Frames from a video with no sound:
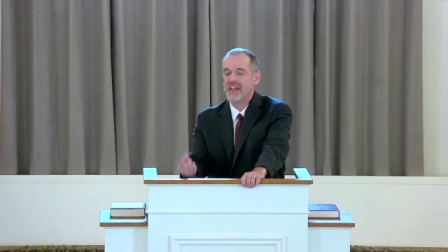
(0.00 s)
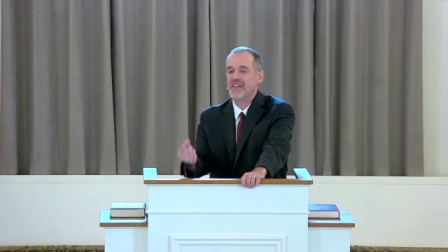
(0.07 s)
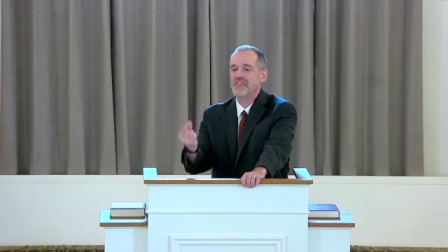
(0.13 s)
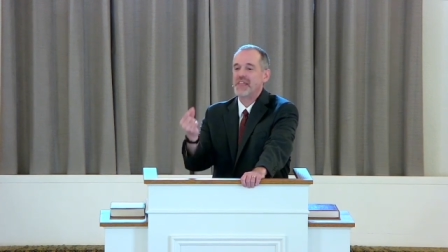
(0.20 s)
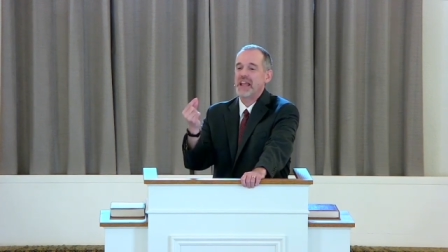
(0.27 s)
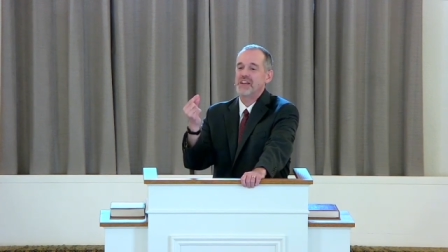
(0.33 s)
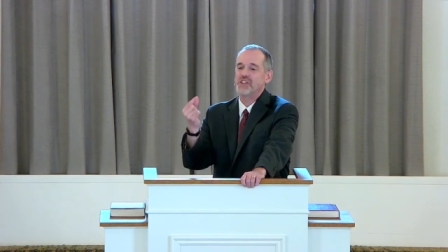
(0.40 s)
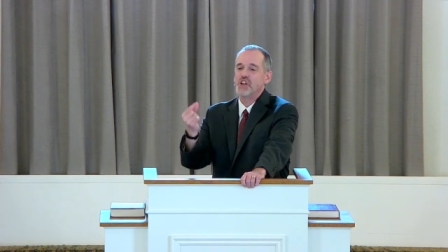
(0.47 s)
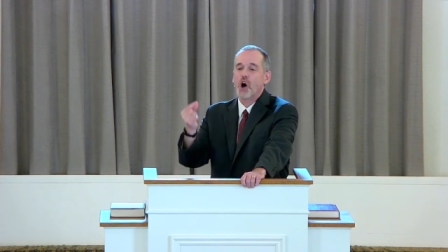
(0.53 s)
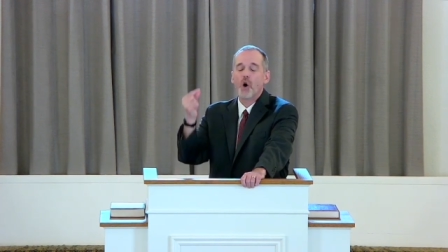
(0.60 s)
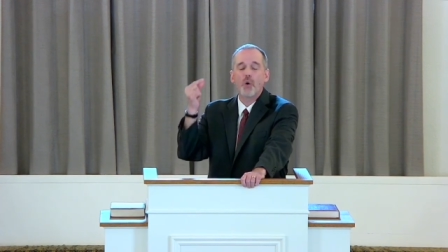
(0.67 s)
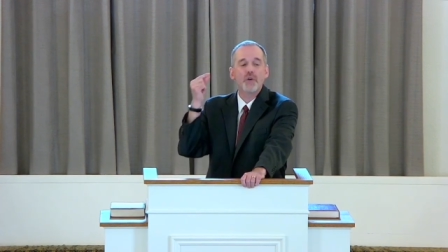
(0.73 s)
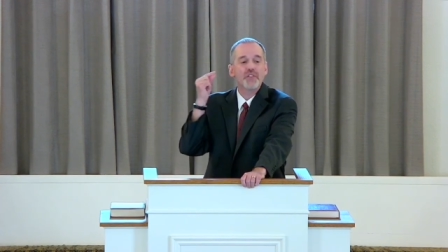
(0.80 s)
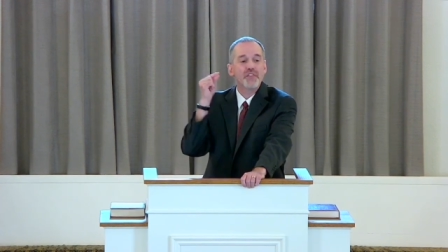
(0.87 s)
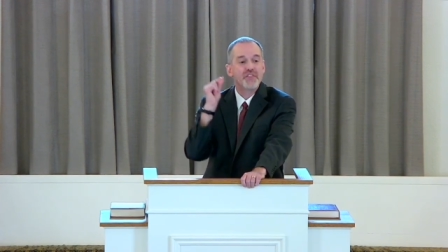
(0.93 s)
they
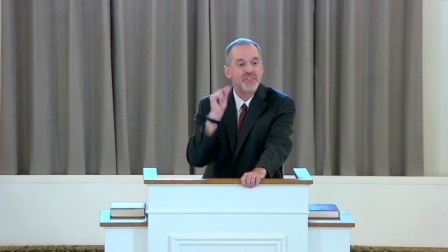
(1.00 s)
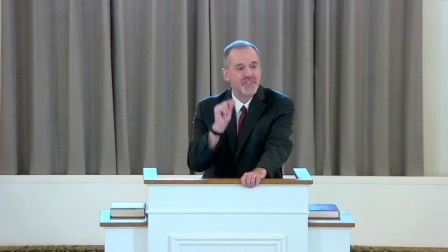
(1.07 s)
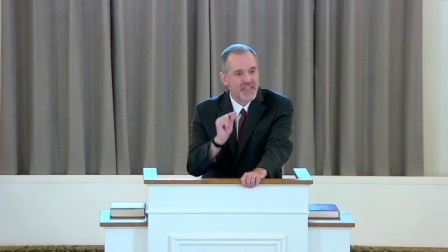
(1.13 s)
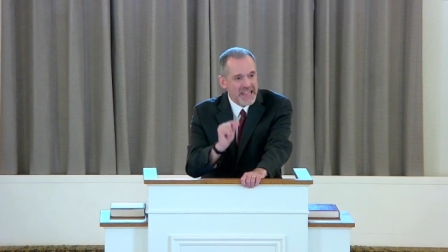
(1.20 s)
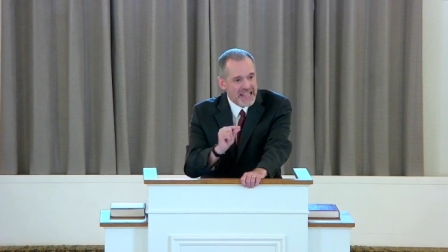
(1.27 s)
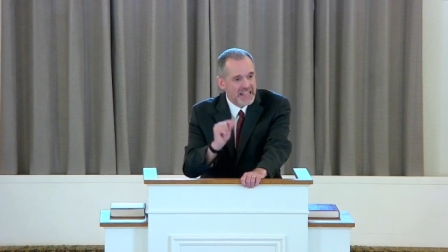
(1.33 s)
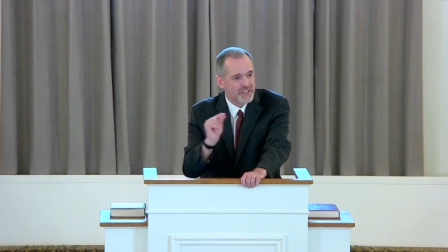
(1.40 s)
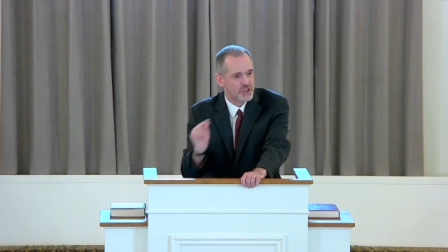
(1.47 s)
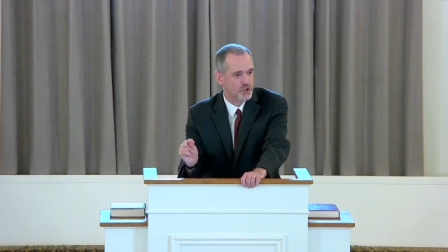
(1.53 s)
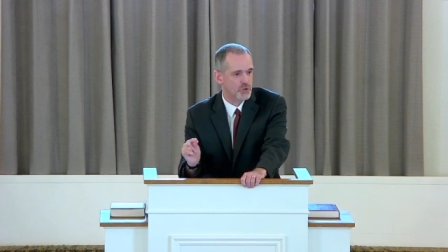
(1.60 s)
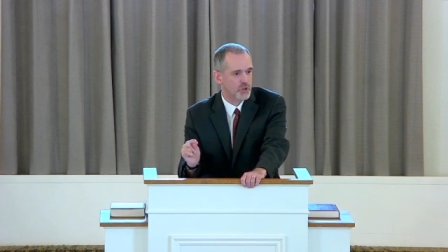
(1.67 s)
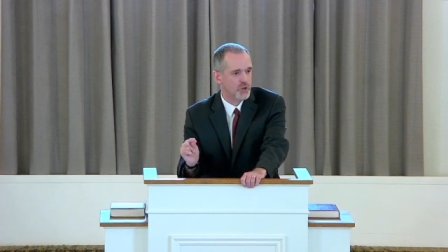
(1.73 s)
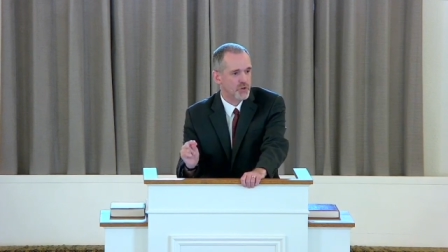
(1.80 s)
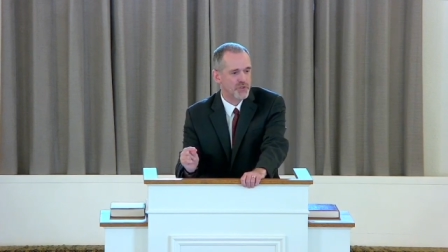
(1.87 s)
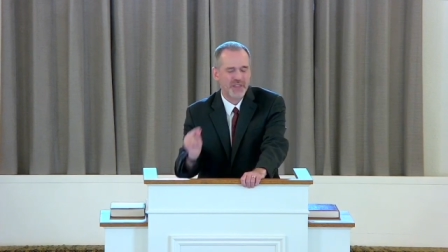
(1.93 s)
know the
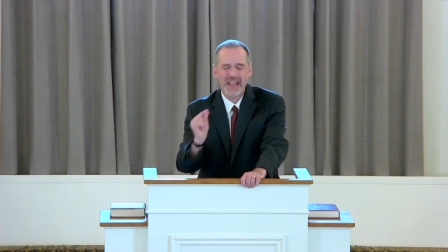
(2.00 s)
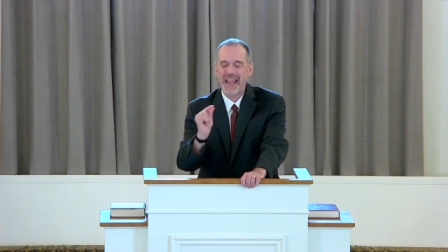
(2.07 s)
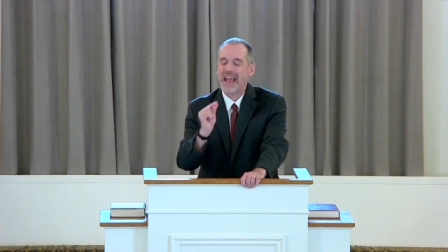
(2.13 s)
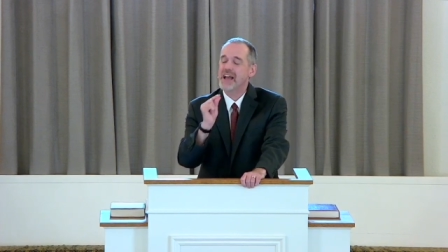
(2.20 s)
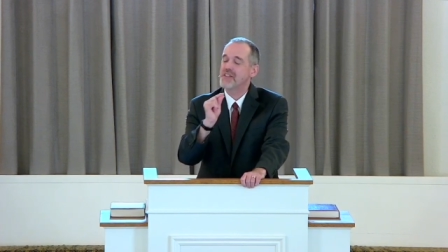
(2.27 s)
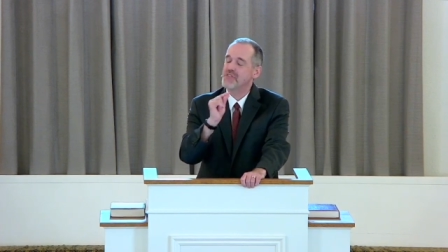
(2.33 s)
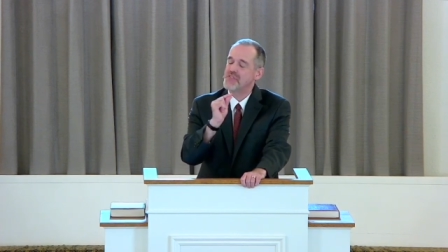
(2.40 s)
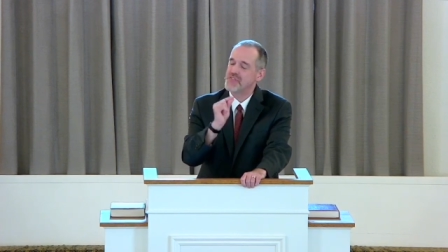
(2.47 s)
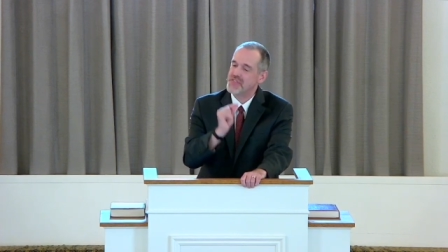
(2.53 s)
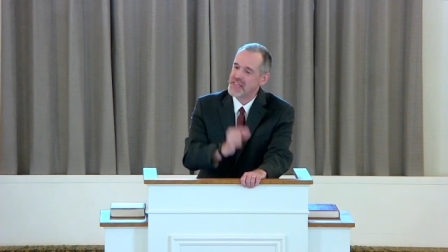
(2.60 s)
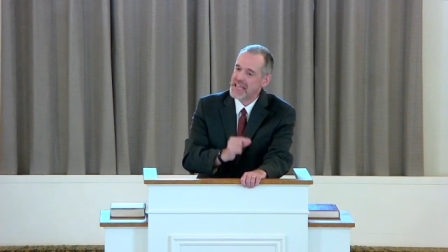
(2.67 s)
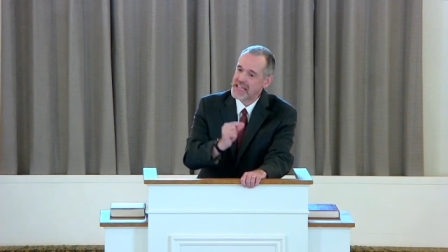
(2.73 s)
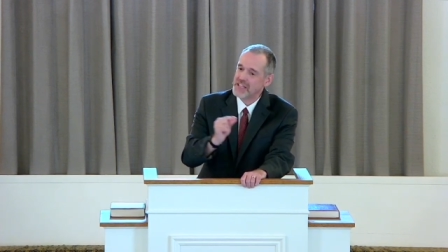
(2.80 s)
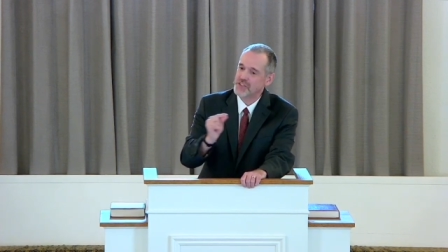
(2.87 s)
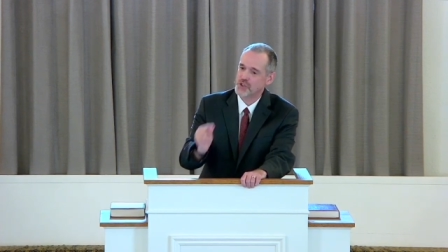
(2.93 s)
truth, and
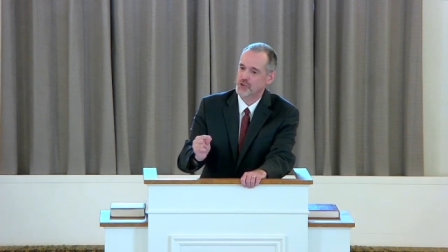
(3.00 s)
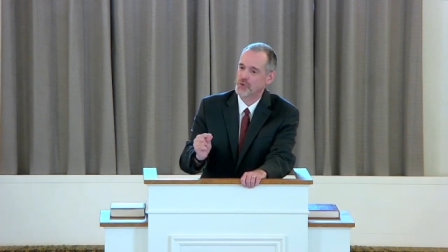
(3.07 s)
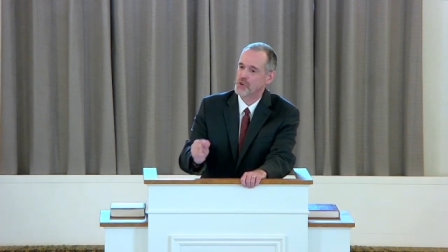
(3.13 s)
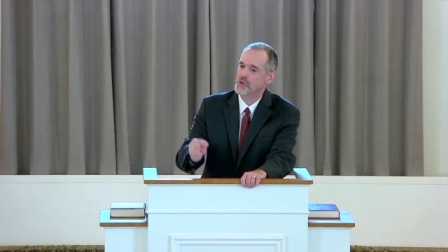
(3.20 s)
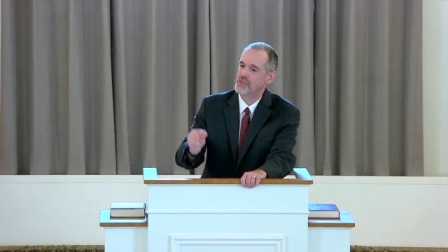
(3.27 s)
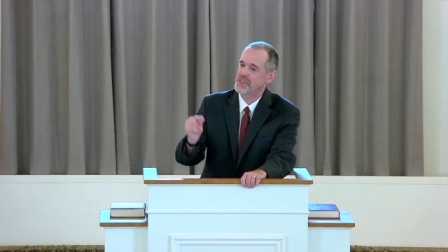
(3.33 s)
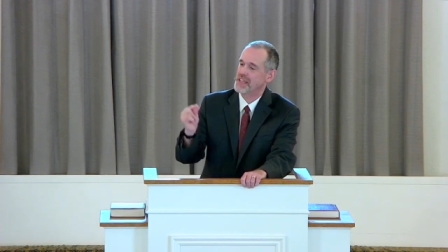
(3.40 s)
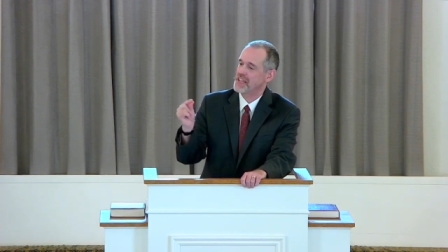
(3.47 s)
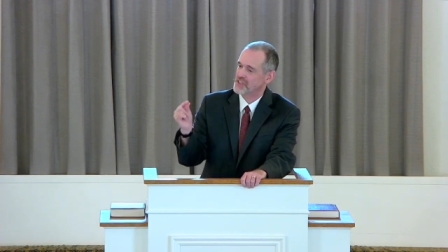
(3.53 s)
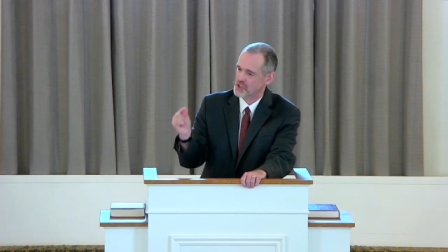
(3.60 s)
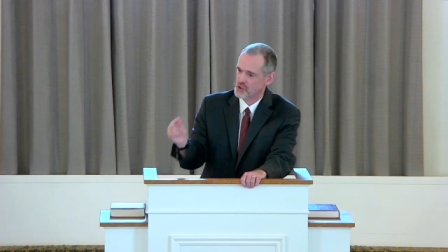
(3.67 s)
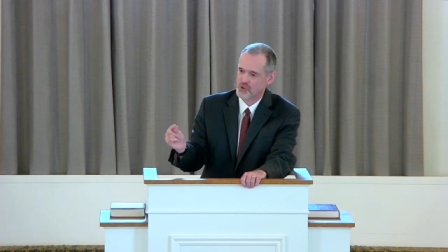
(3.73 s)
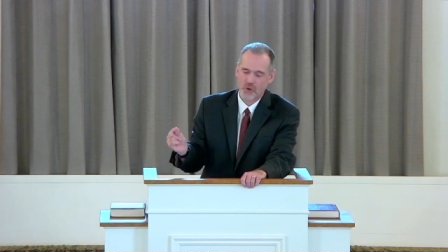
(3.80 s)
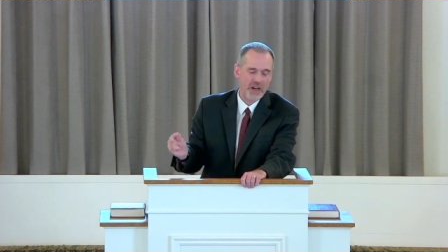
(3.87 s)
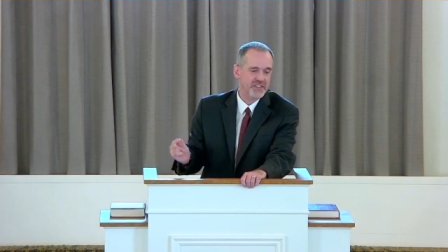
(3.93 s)
the truth is
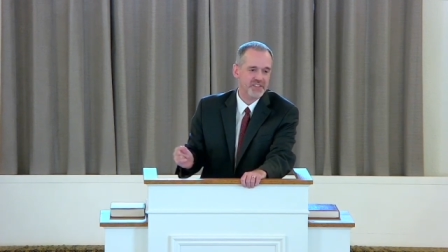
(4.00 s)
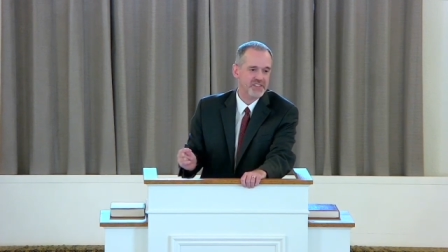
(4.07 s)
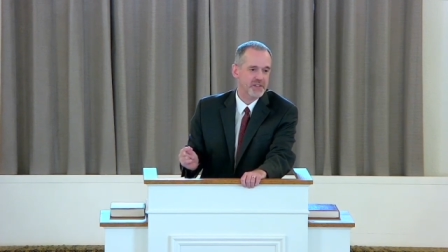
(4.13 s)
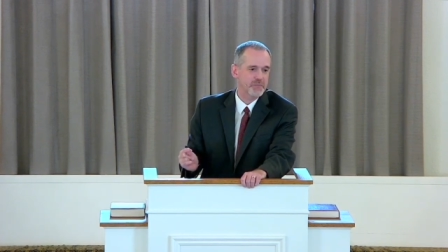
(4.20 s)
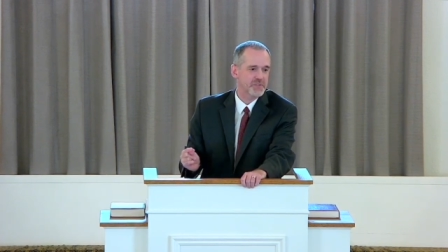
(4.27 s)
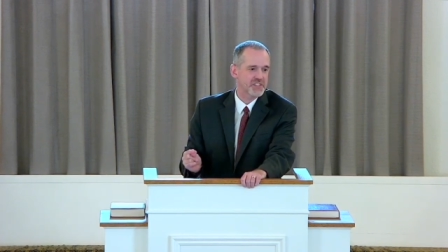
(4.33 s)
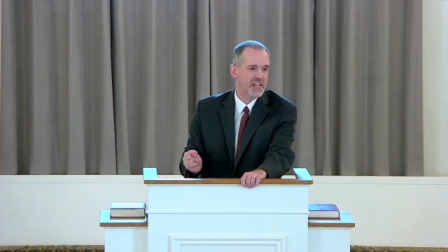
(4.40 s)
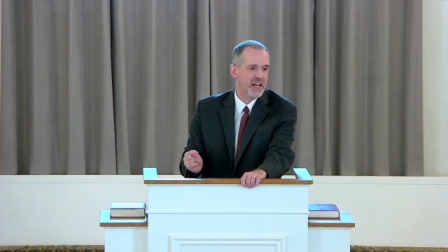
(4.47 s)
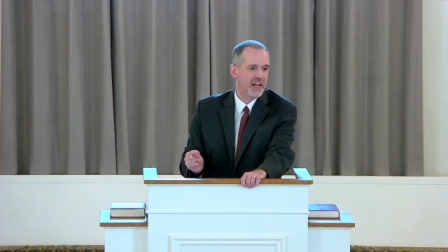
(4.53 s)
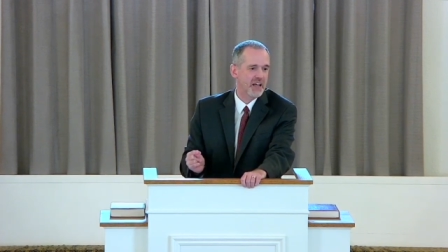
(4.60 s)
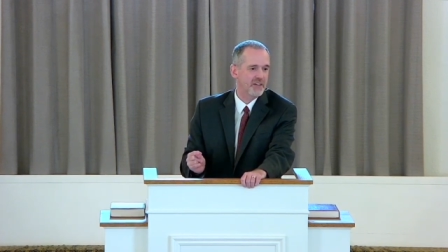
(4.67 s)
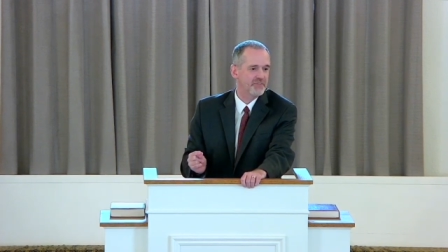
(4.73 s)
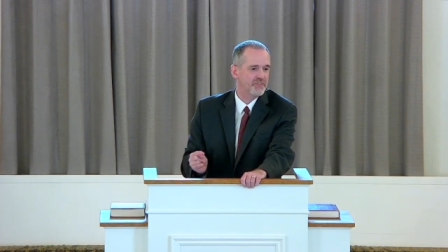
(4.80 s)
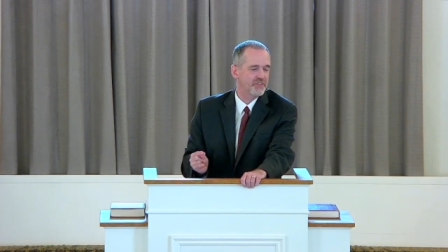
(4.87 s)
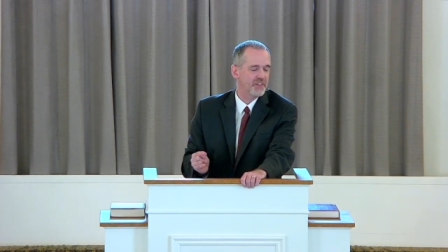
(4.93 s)
Christ
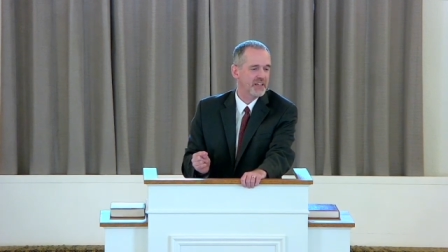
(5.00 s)
Himself.